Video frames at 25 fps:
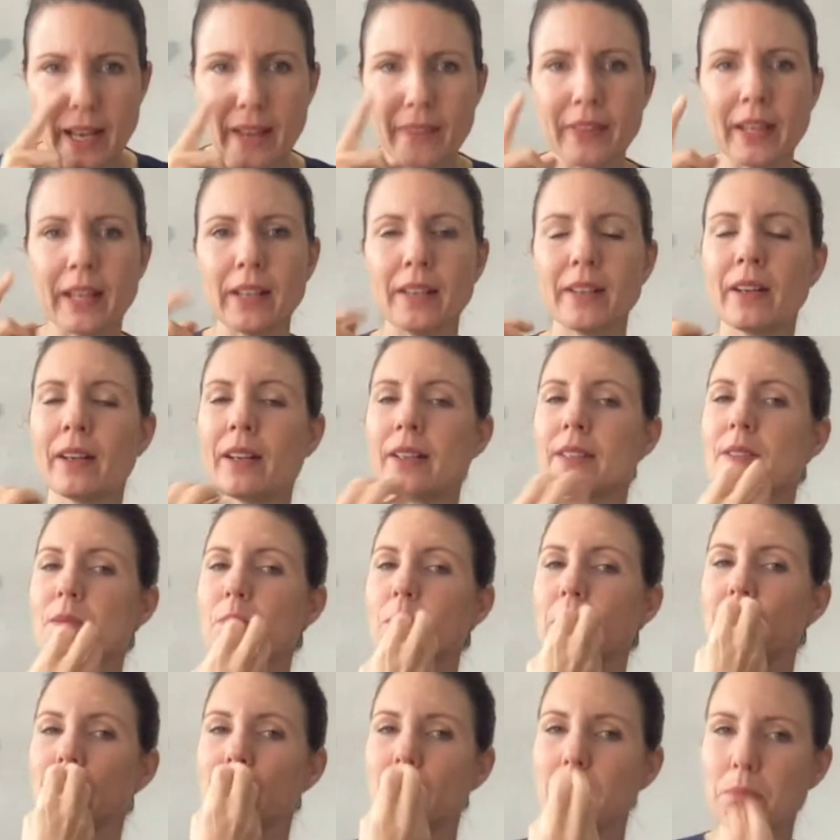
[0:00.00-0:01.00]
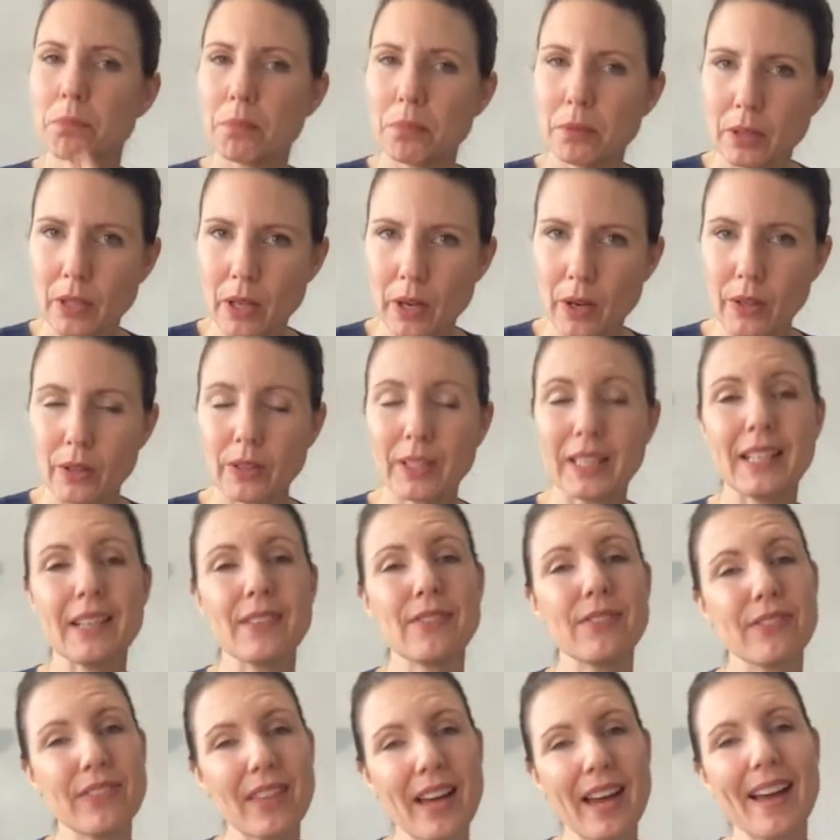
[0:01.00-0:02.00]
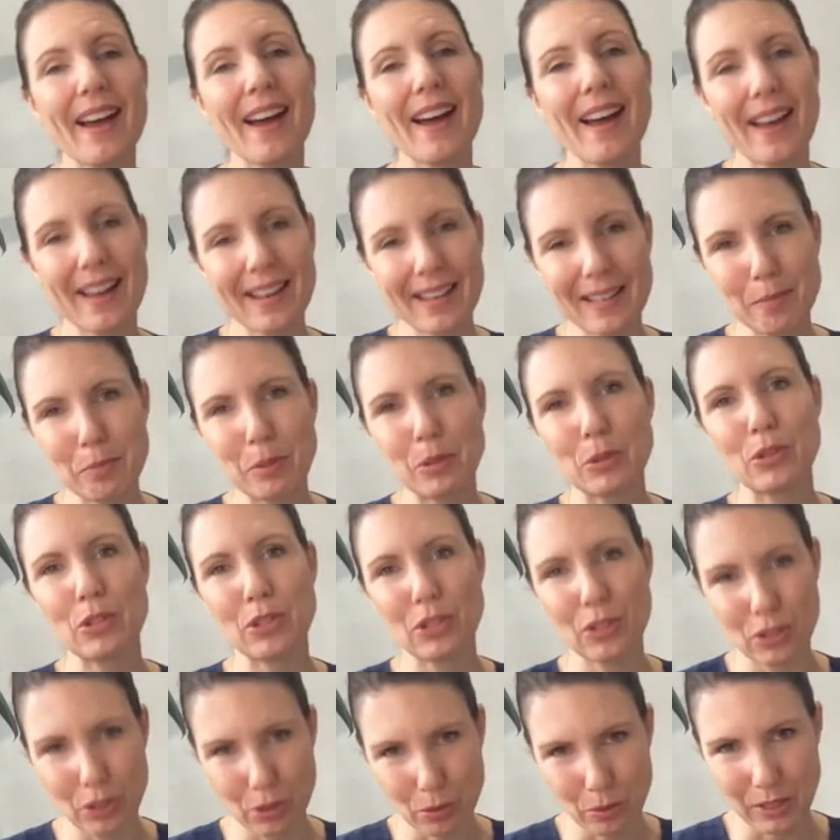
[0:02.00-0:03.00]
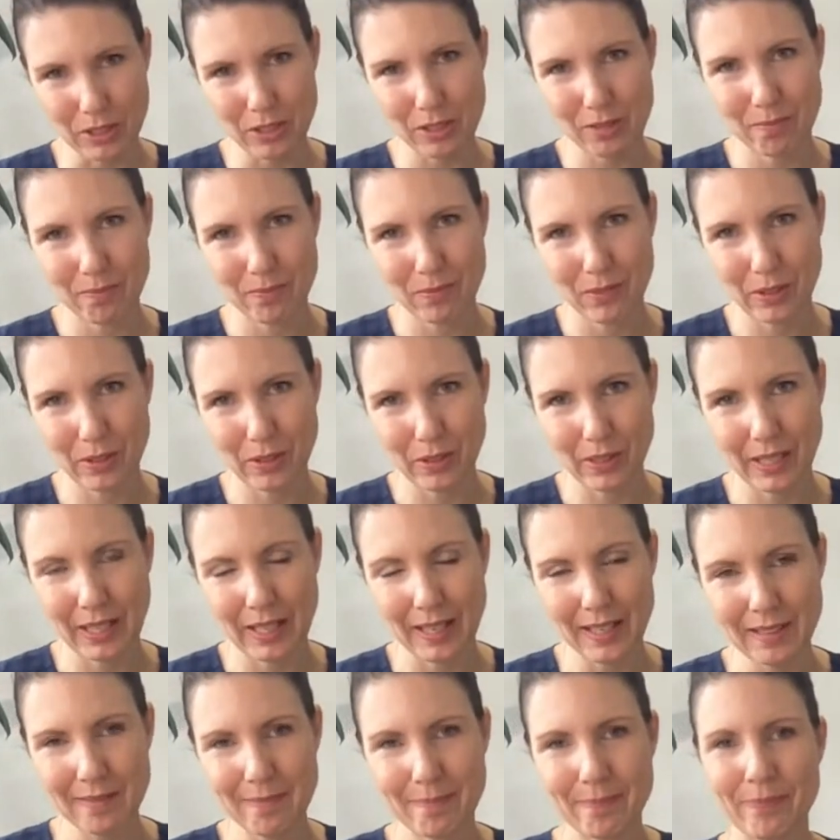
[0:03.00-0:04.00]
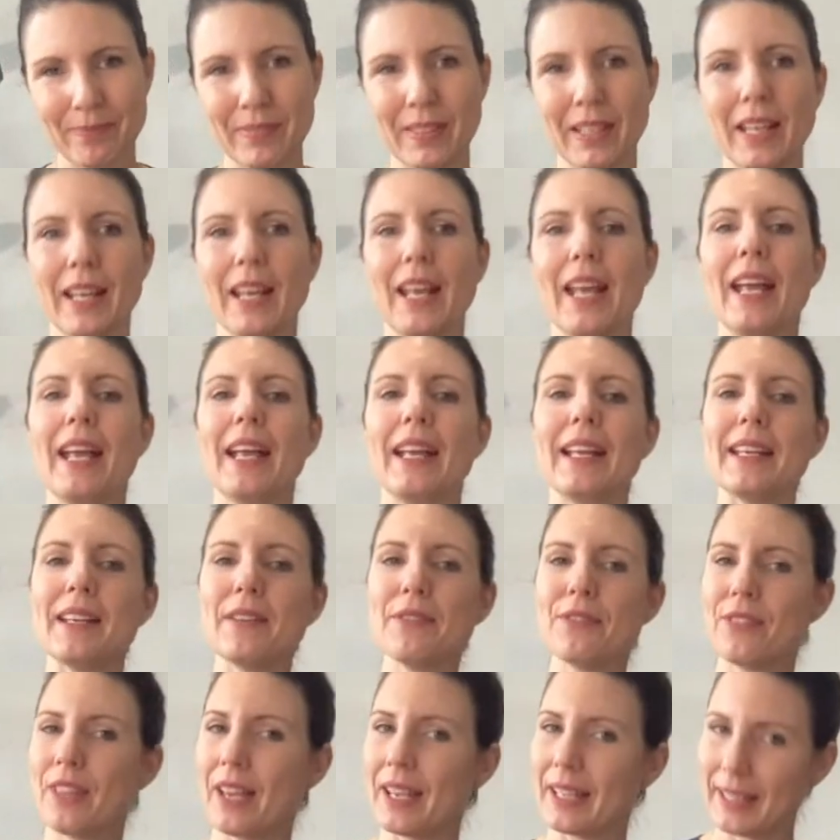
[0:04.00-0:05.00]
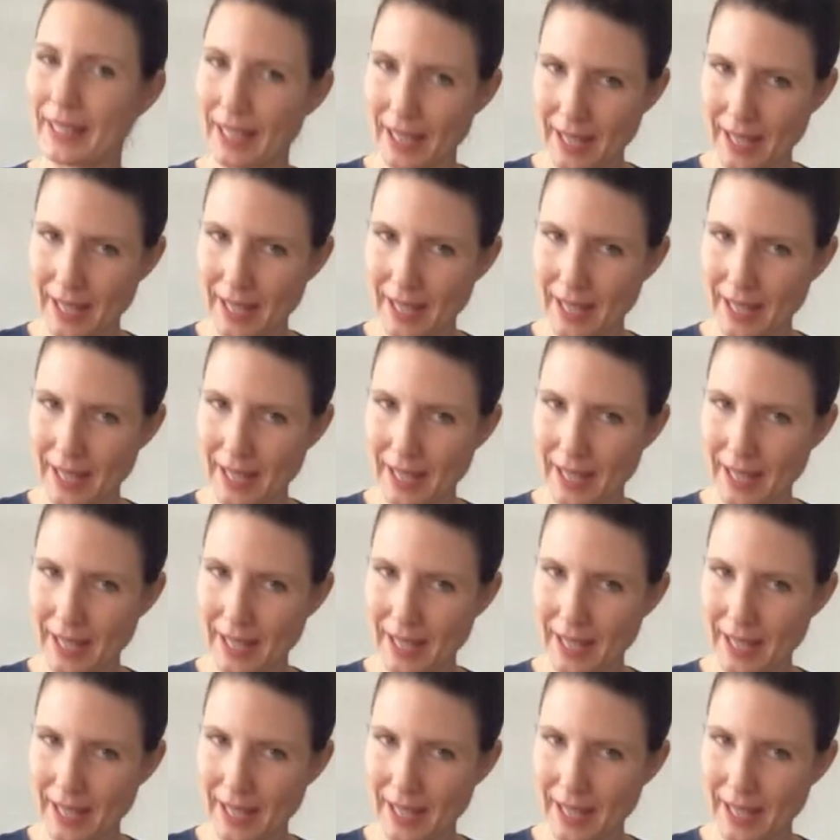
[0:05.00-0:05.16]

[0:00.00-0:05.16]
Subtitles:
And that nice big blow, if they are able to do it, okay? If they